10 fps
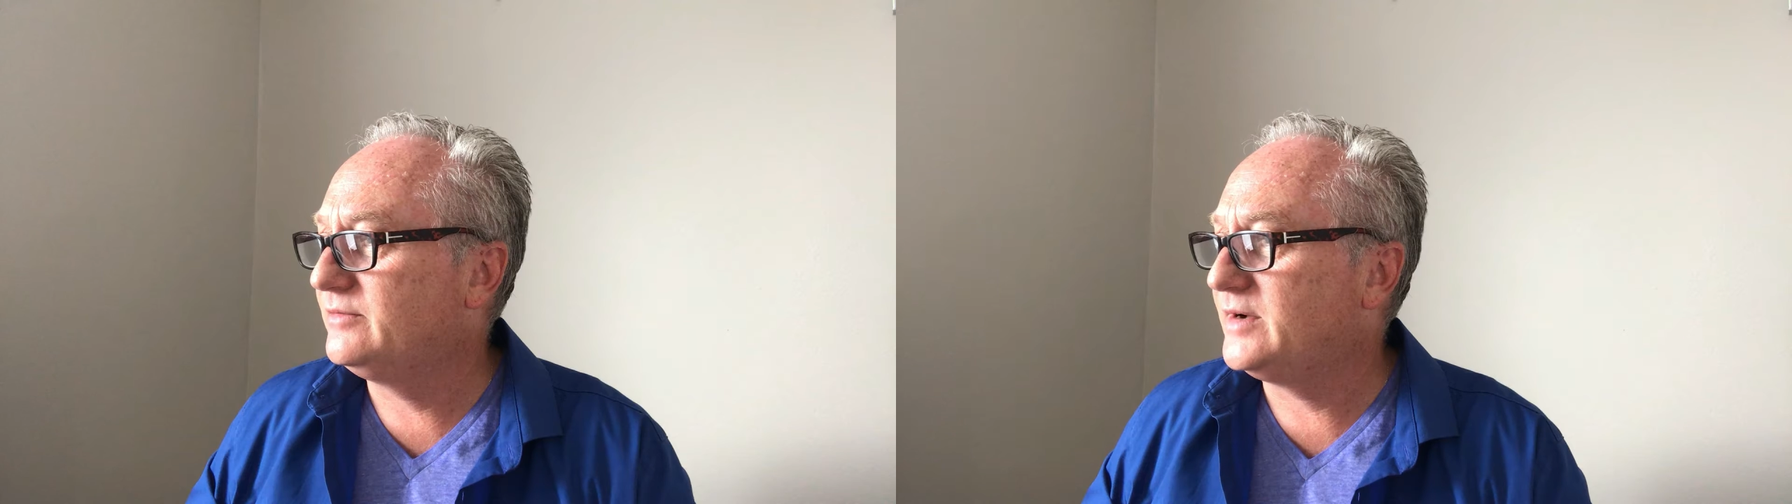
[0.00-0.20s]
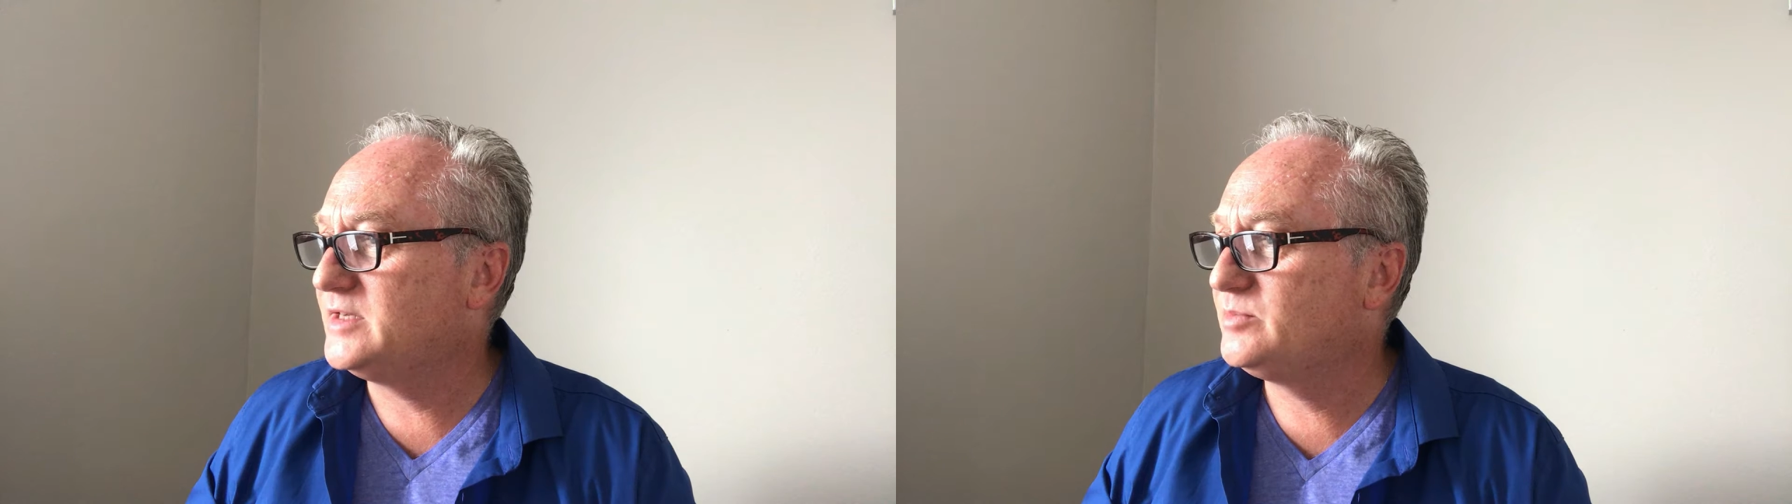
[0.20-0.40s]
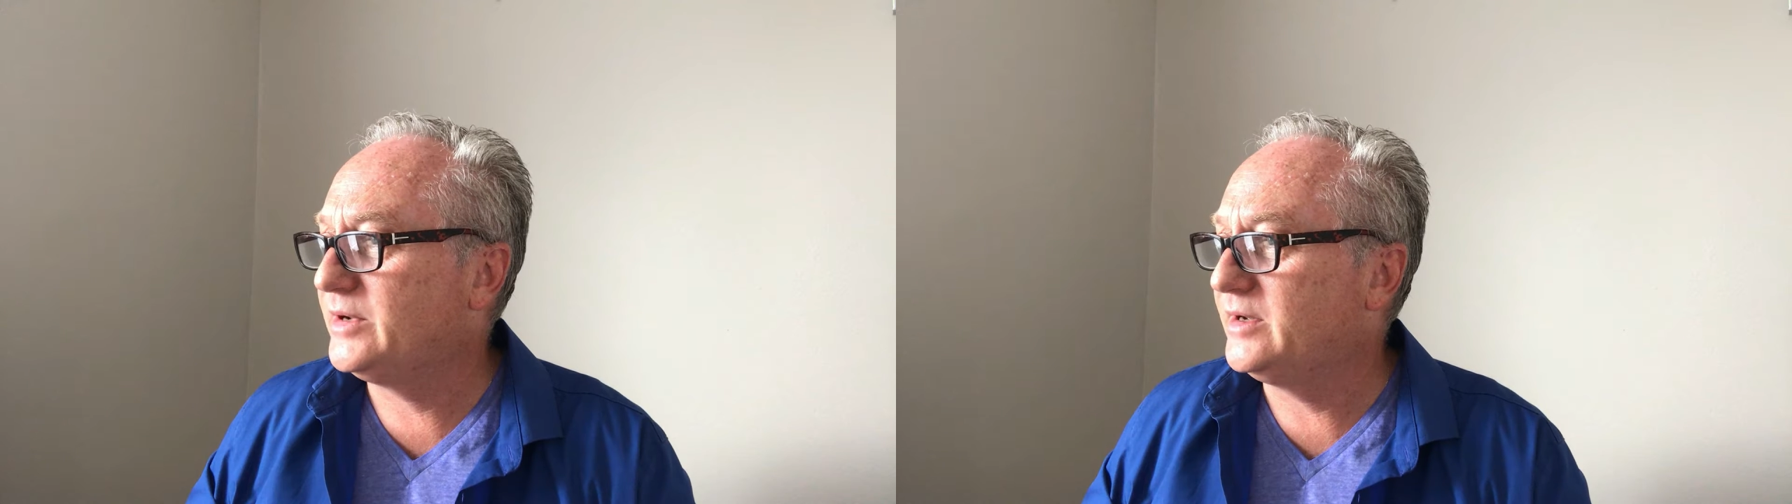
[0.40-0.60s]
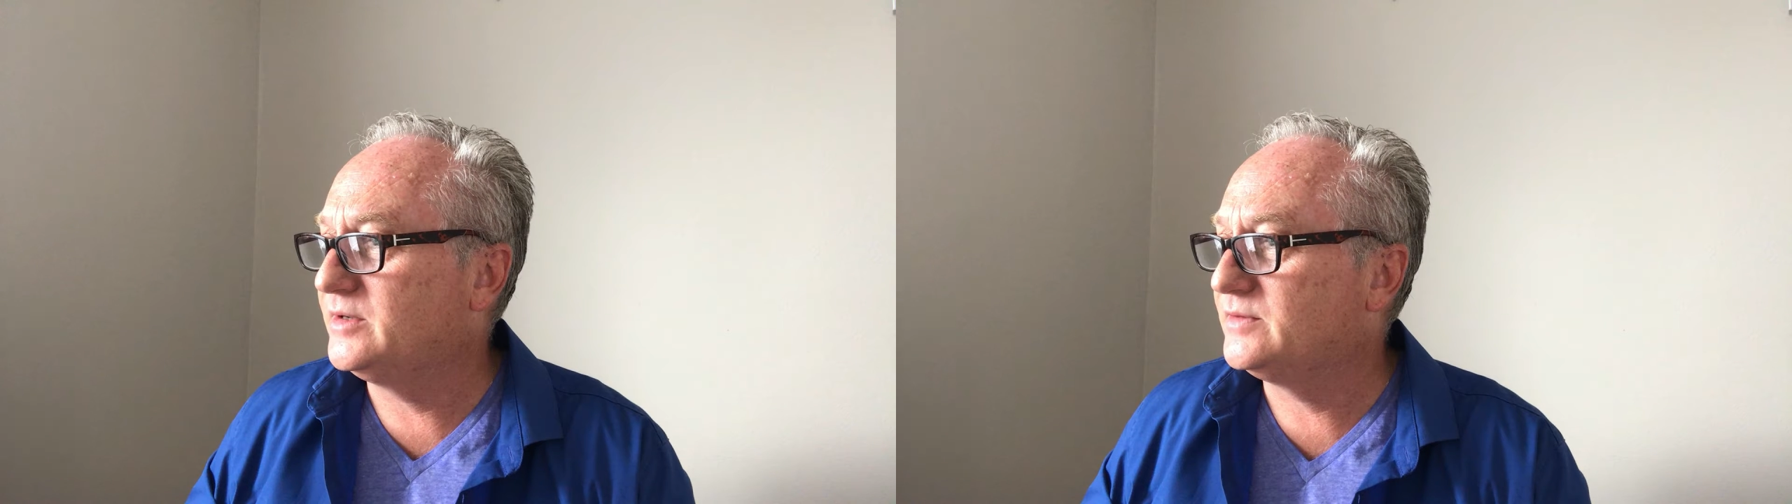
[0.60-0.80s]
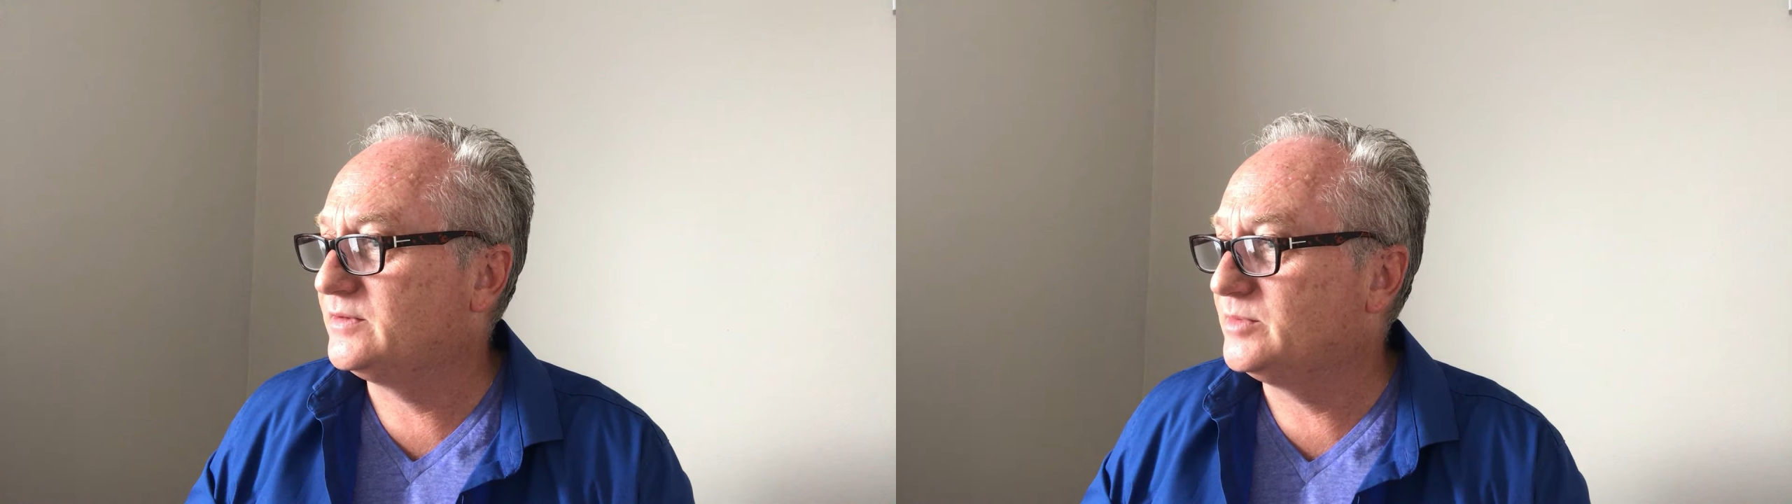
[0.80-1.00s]
the revised
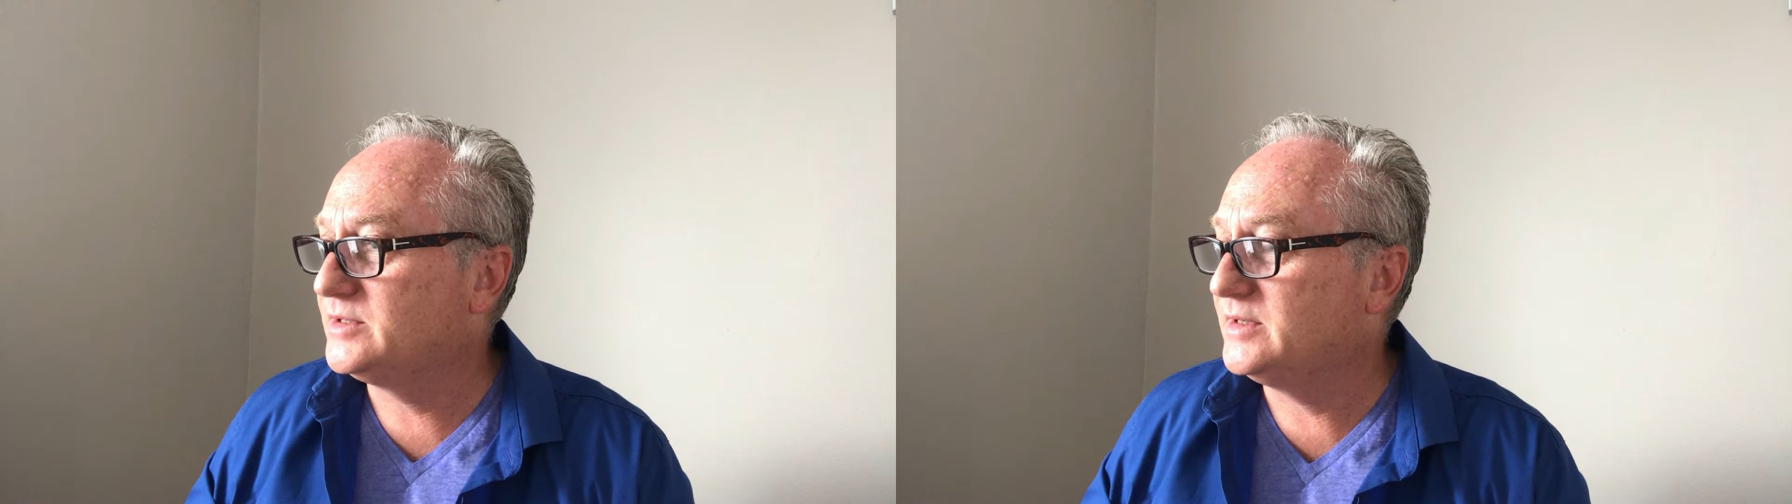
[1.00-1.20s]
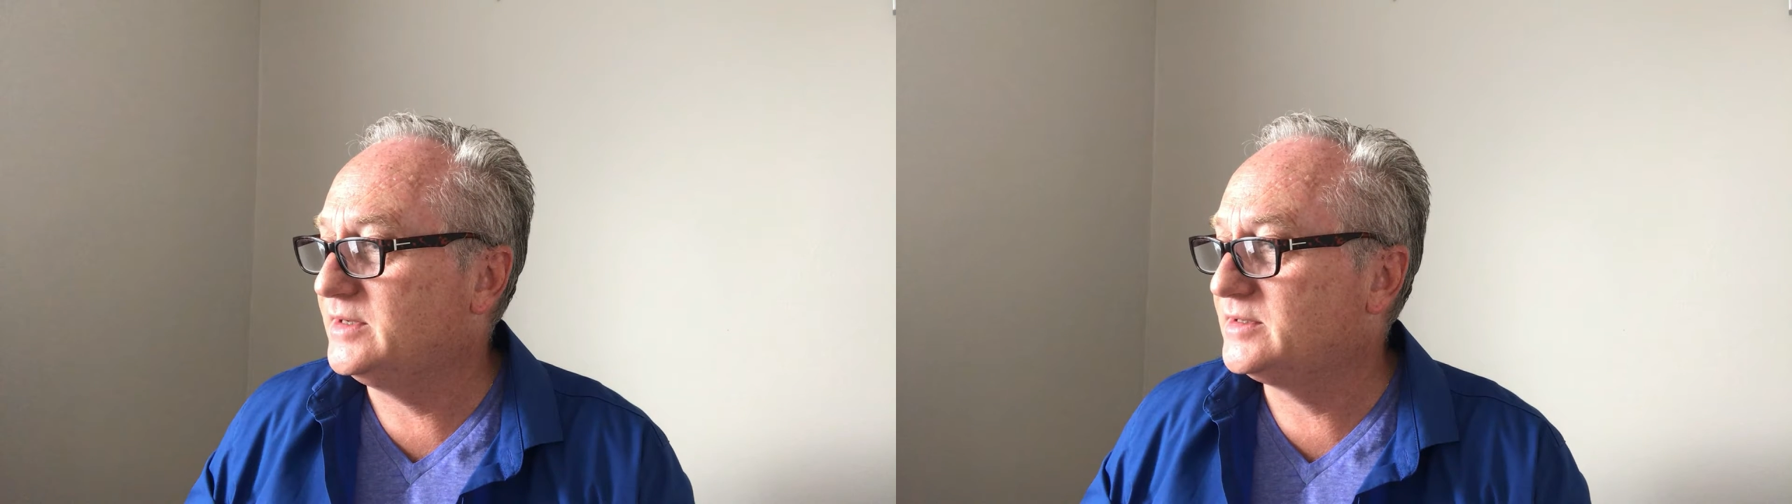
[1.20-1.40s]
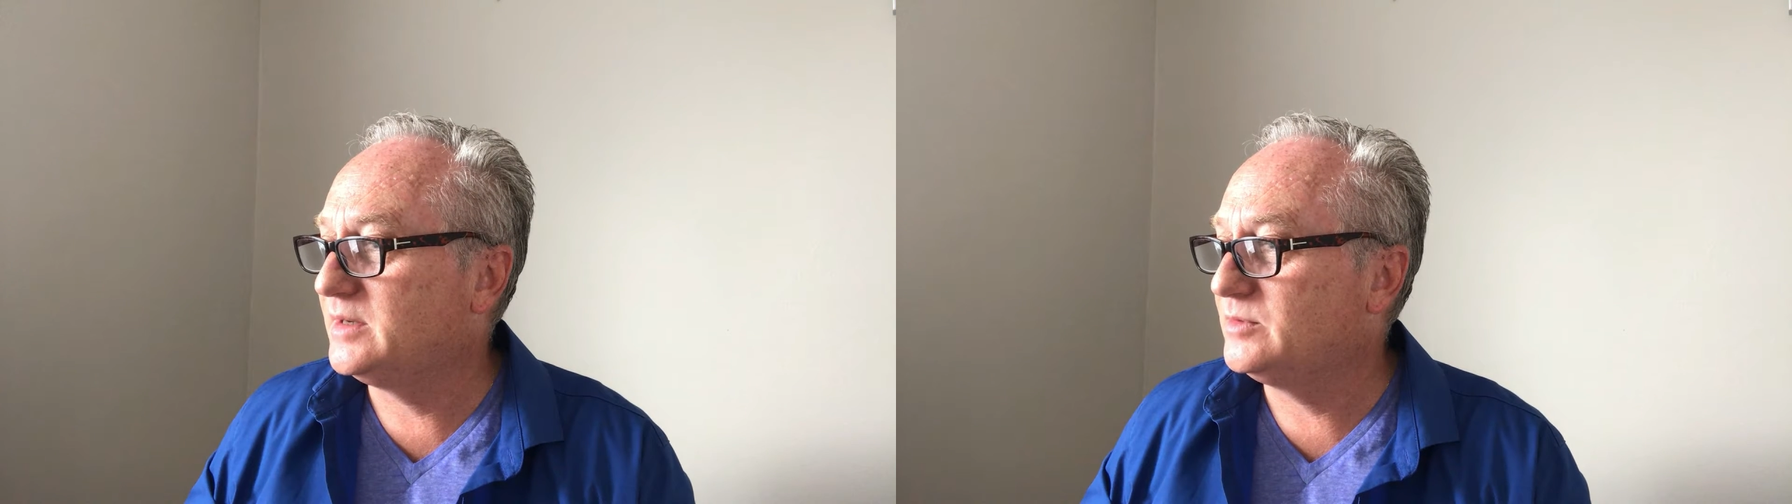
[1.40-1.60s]
package of the Mercedes